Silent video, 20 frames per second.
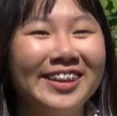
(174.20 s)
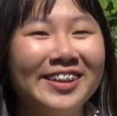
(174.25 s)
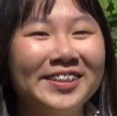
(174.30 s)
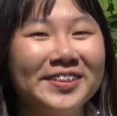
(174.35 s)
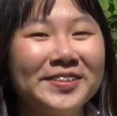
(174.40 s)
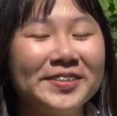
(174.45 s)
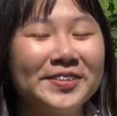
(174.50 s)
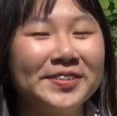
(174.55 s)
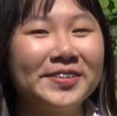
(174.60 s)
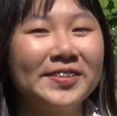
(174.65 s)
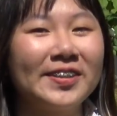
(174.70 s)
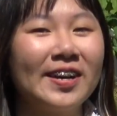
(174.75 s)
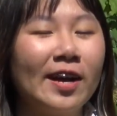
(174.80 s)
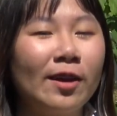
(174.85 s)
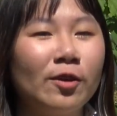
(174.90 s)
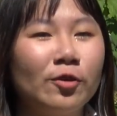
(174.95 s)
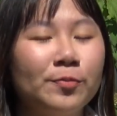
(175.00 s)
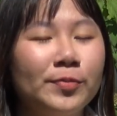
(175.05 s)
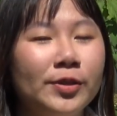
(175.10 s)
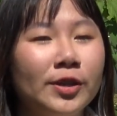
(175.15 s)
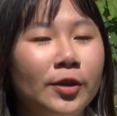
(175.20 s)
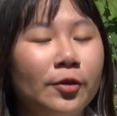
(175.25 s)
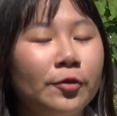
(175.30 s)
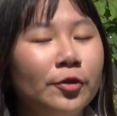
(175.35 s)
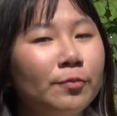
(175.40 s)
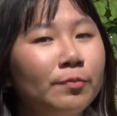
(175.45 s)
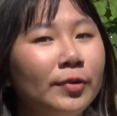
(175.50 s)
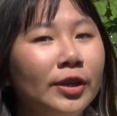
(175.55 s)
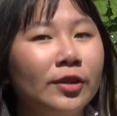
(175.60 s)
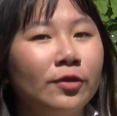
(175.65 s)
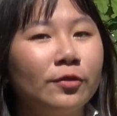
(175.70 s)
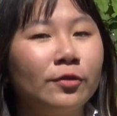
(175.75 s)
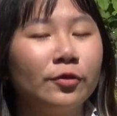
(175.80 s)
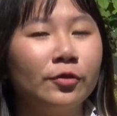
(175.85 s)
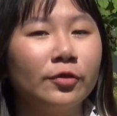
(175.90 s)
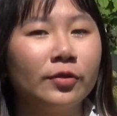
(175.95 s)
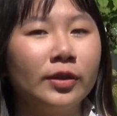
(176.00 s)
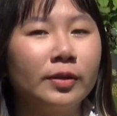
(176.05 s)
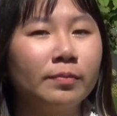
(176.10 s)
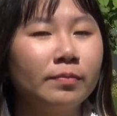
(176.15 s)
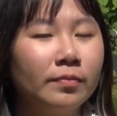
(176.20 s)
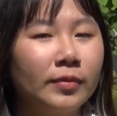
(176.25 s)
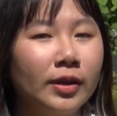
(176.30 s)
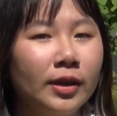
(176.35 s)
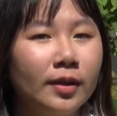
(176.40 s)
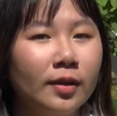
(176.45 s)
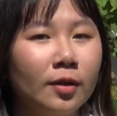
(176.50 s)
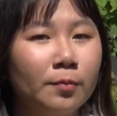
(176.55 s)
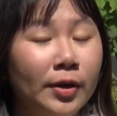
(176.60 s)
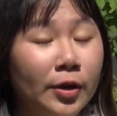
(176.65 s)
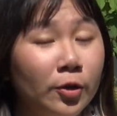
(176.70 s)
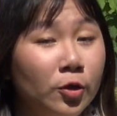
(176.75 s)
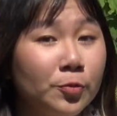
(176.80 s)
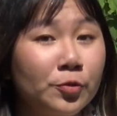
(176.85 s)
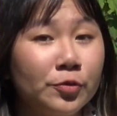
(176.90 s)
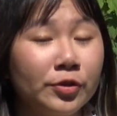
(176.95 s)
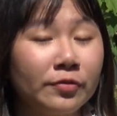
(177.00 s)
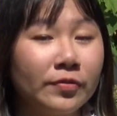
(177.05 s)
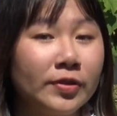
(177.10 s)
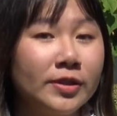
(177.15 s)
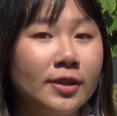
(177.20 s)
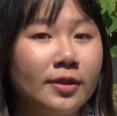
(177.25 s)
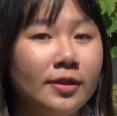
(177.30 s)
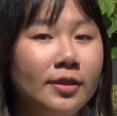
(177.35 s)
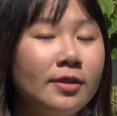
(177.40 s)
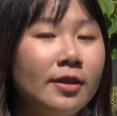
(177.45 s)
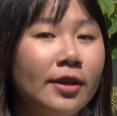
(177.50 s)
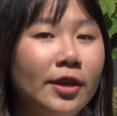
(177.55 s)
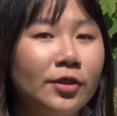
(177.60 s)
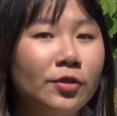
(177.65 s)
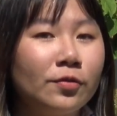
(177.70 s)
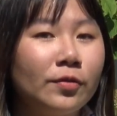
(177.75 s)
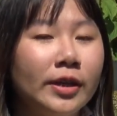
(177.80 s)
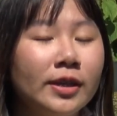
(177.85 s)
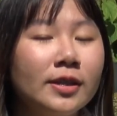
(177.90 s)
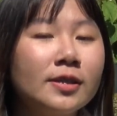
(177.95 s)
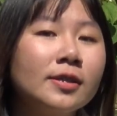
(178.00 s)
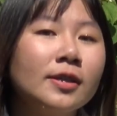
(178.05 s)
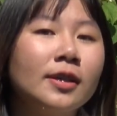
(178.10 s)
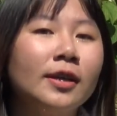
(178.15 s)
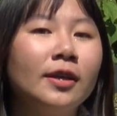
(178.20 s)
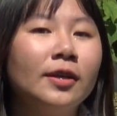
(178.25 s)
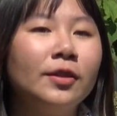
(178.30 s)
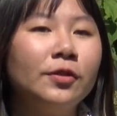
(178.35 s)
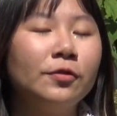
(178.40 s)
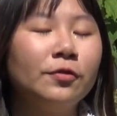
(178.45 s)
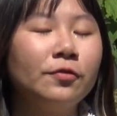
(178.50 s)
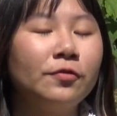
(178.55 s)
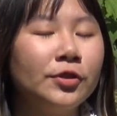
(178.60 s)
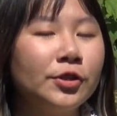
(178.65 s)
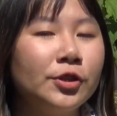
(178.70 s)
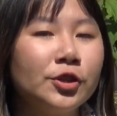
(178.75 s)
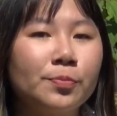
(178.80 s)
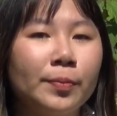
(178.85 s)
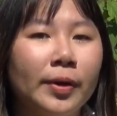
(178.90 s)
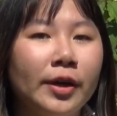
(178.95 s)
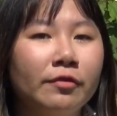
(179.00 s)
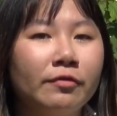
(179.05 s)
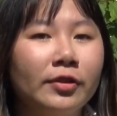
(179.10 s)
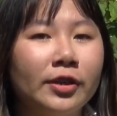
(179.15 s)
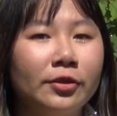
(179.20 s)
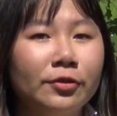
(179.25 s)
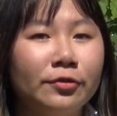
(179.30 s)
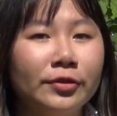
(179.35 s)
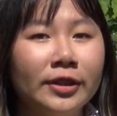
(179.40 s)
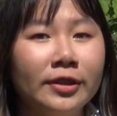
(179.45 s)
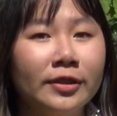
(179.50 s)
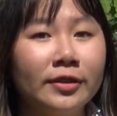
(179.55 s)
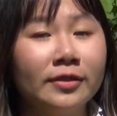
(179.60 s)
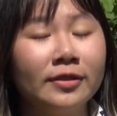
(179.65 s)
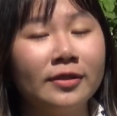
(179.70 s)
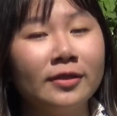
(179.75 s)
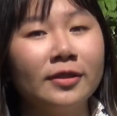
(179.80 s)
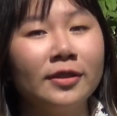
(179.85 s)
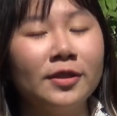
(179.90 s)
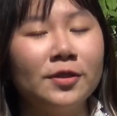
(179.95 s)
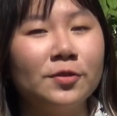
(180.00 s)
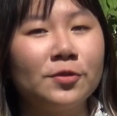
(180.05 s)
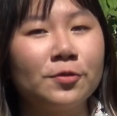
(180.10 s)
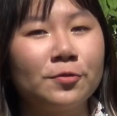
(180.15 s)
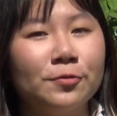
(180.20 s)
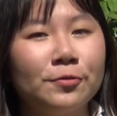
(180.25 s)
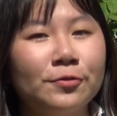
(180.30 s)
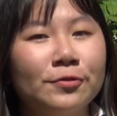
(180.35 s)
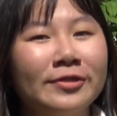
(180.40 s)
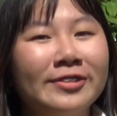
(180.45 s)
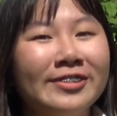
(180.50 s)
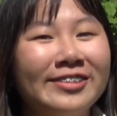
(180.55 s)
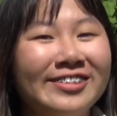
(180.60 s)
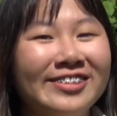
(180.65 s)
and also I will be going back to my home university, NUS, to finish my final year in school.